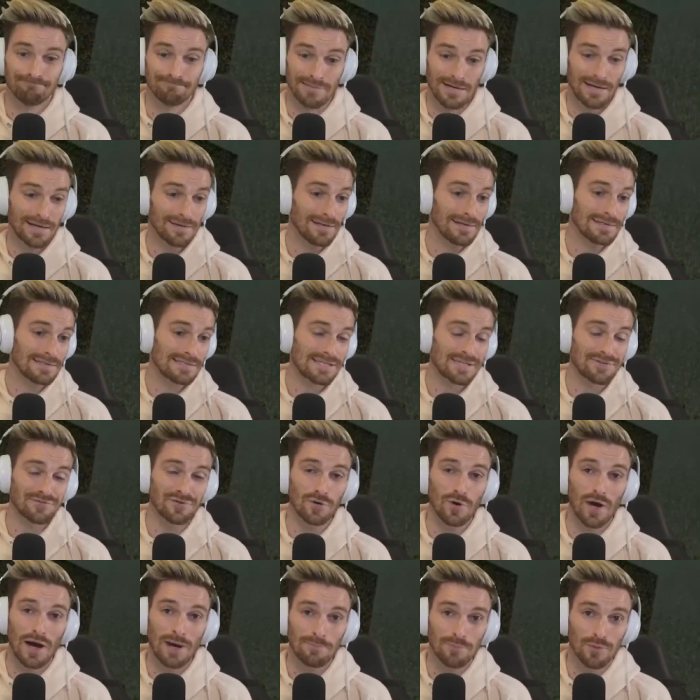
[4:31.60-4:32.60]
But I like
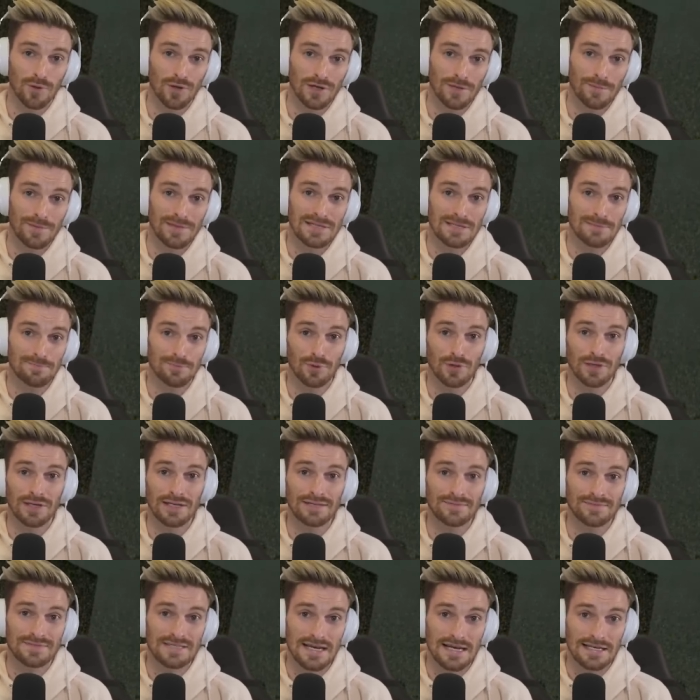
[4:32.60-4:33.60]
Zero. I plug him into
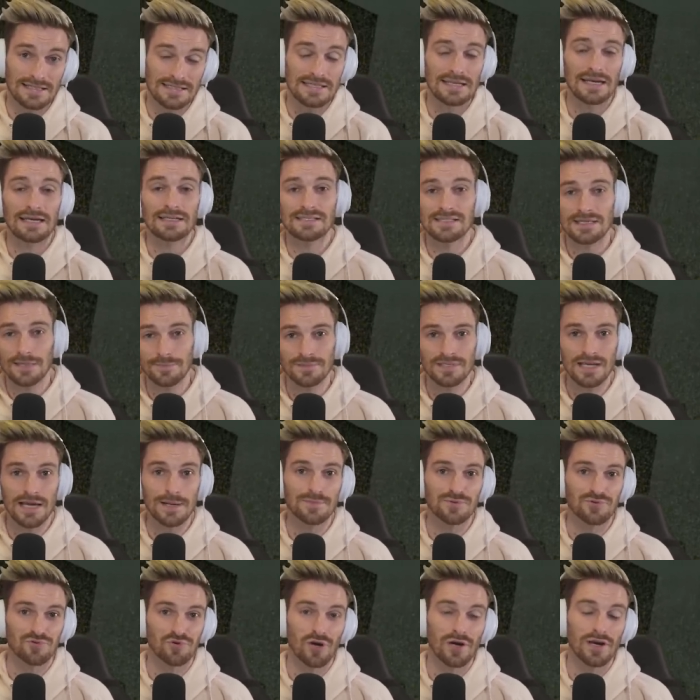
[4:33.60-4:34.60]
plenty of decks, and I
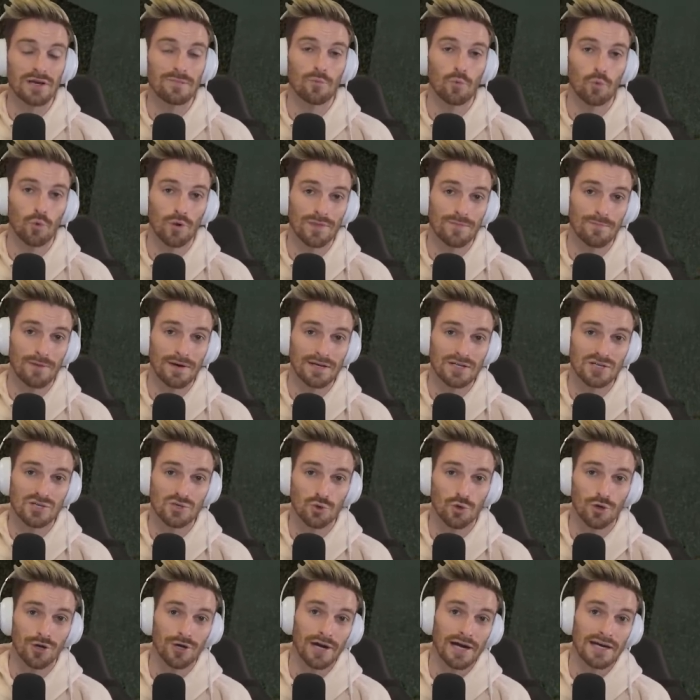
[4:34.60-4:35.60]
sometimes run him with my
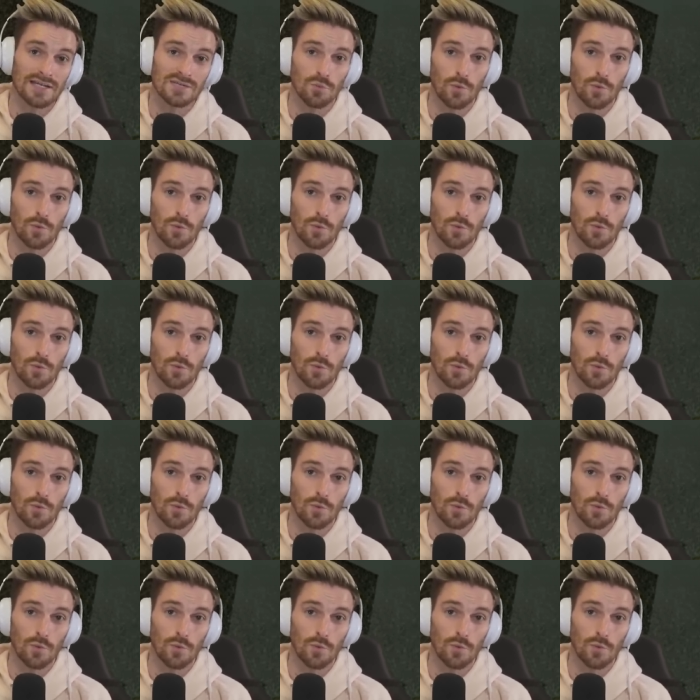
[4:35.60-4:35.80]
Destroyer as